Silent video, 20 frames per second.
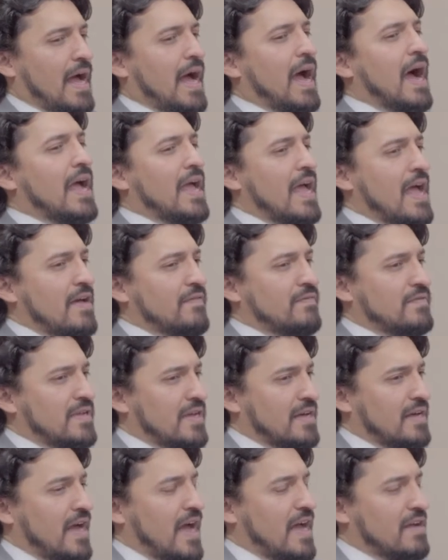I have
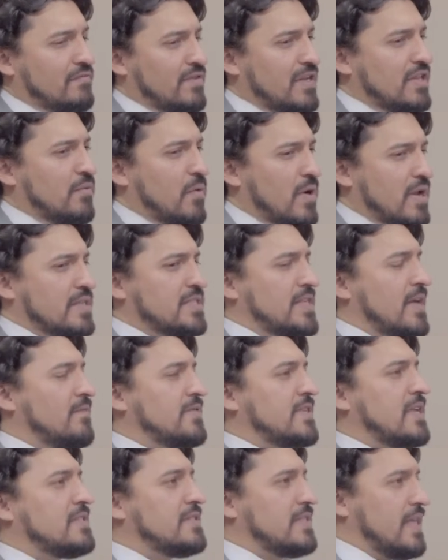to, I really want us to
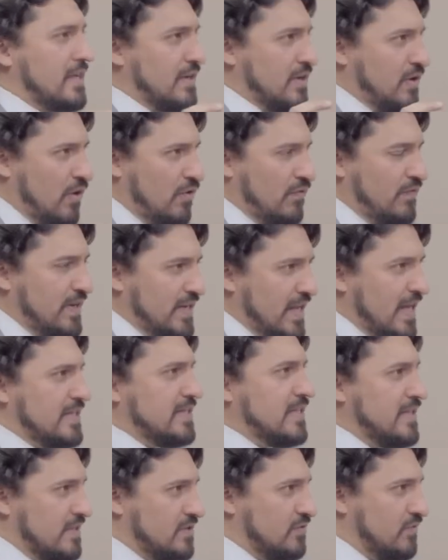emphasize that COVID
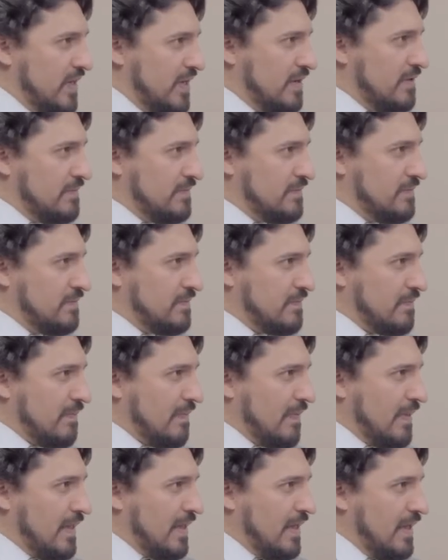19 is real.
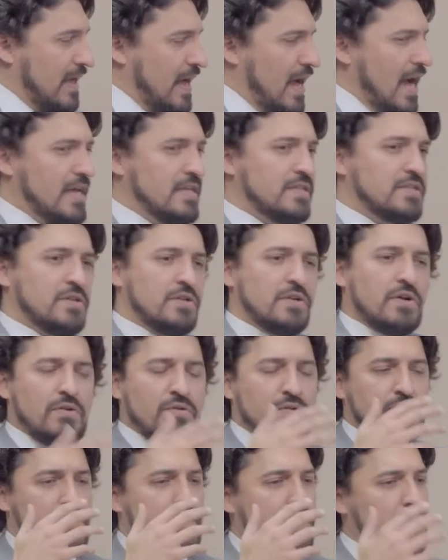mm I still go
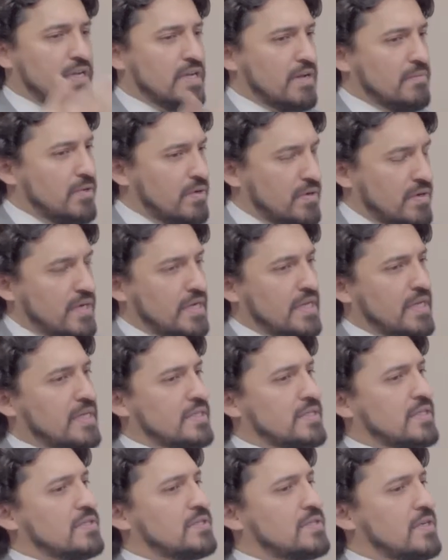to certain
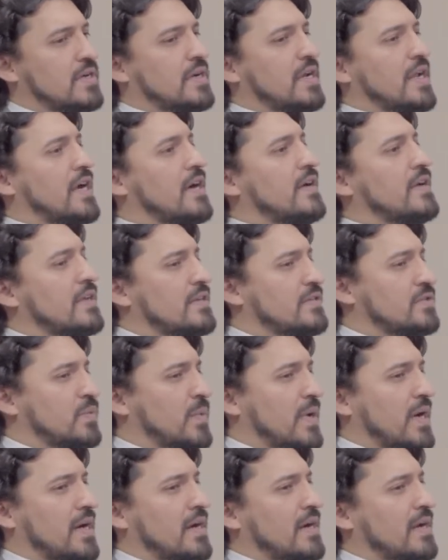communities and certain areas
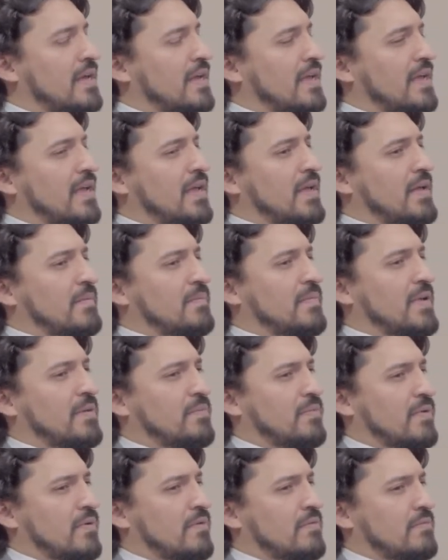where
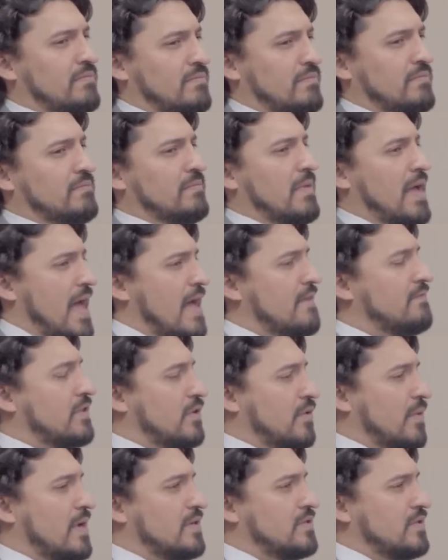people have the
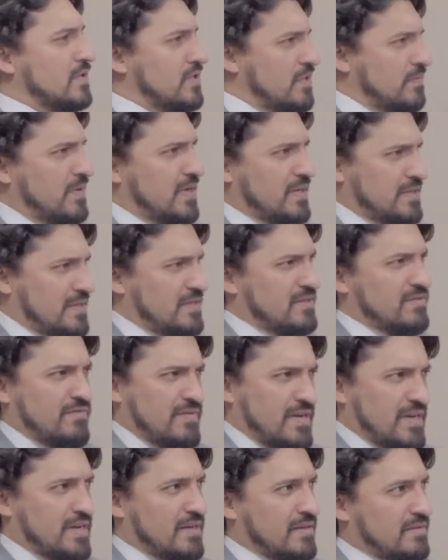question Jimmy, is this
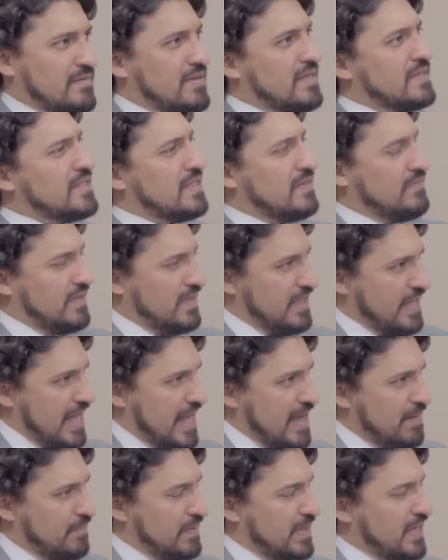real? Is it really
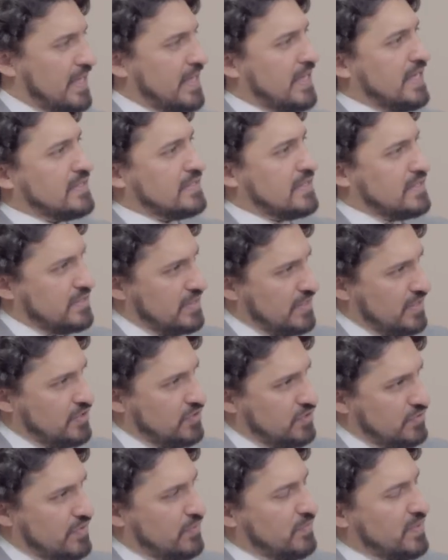happening? Is this an
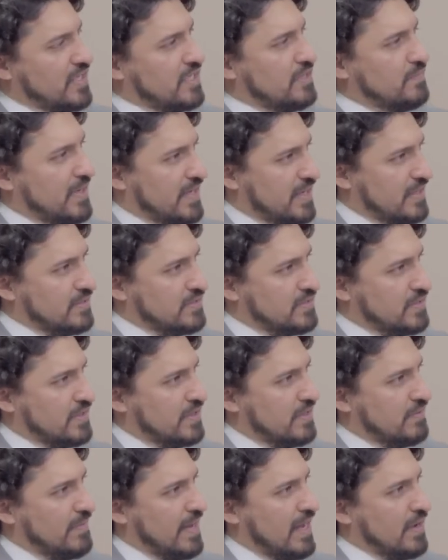issue that we need to be
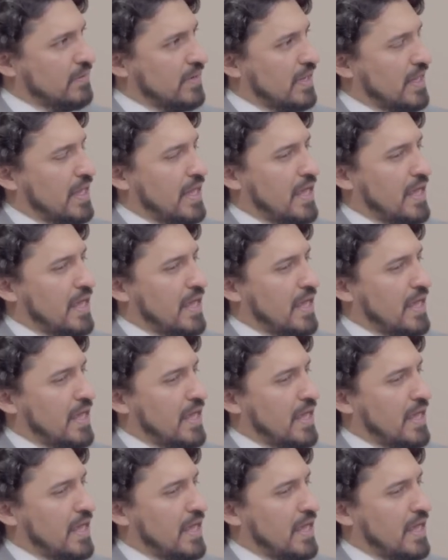concerned about?